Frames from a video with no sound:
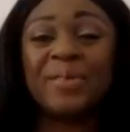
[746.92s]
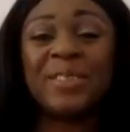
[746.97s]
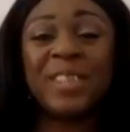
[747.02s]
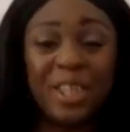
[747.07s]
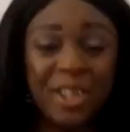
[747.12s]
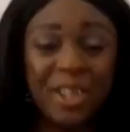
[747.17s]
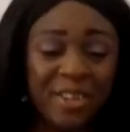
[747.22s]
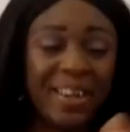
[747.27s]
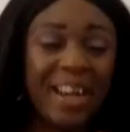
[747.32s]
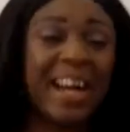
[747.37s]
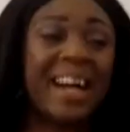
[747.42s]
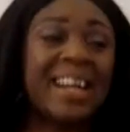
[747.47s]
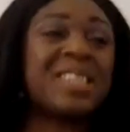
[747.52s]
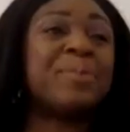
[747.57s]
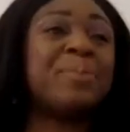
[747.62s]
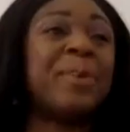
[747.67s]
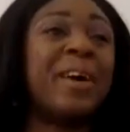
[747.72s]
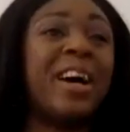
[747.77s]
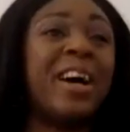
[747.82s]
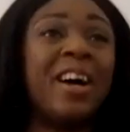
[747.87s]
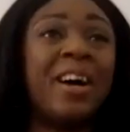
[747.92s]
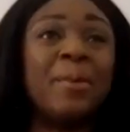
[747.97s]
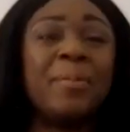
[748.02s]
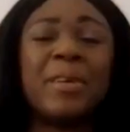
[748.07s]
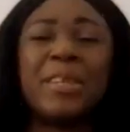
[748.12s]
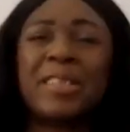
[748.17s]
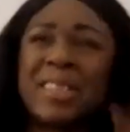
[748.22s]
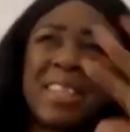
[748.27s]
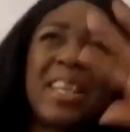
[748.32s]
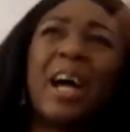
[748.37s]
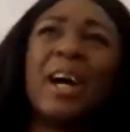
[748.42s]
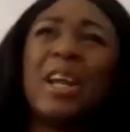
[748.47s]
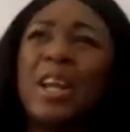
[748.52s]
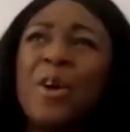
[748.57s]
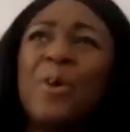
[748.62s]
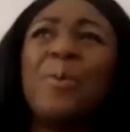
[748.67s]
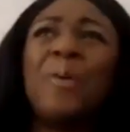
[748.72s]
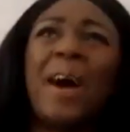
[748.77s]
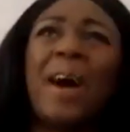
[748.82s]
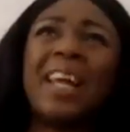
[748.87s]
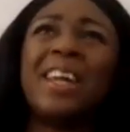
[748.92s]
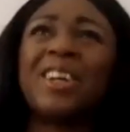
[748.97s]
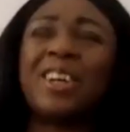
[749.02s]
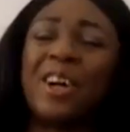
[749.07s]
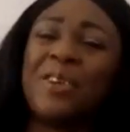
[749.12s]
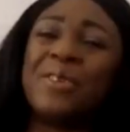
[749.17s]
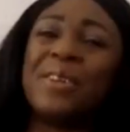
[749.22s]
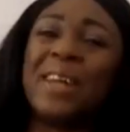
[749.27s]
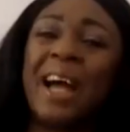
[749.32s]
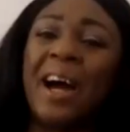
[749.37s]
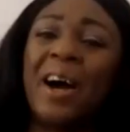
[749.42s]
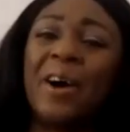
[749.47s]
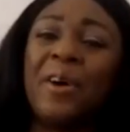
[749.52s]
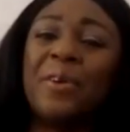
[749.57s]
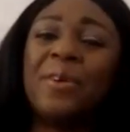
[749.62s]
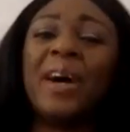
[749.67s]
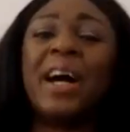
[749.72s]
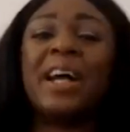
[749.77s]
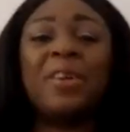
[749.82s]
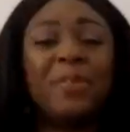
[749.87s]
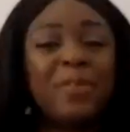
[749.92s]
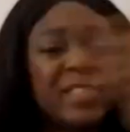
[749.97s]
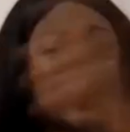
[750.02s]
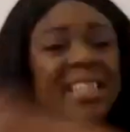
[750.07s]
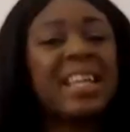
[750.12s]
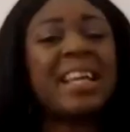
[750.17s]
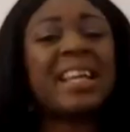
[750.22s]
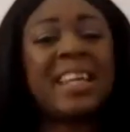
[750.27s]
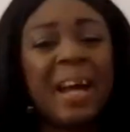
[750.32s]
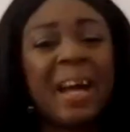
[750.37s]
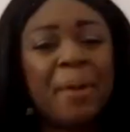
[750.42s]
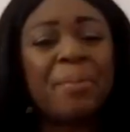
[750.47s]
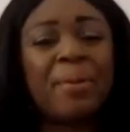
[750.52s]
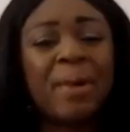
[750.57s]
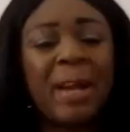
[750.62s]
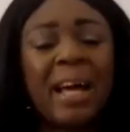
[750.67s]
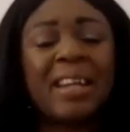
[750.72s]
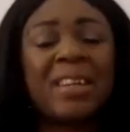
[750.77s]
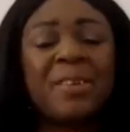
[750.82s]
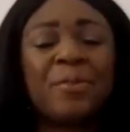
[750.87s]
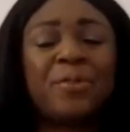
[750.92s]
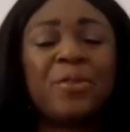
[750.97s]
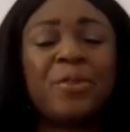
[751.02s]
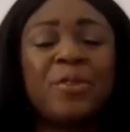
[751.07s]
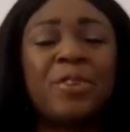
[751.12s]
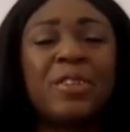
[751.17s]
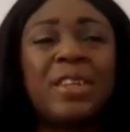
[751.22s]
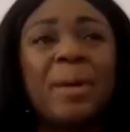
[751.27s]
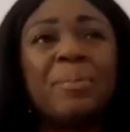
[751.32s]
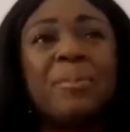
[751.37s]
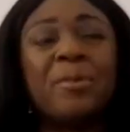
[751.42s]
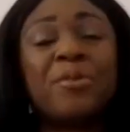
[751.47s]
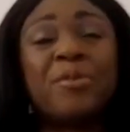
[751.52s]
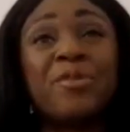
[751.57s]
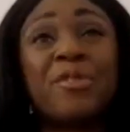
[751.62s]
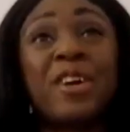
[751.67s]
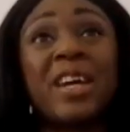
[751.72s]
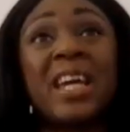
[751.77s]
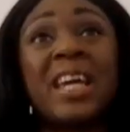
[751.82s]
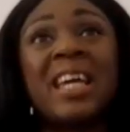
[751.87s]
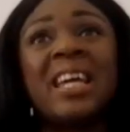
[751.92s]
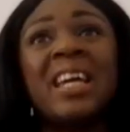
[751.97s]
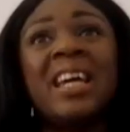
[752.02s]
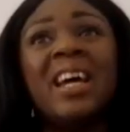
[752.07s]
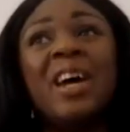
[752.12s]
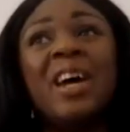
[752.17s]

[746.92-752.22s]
So congrats. But it's a little while ago now, and obviously they're now planning for number 3.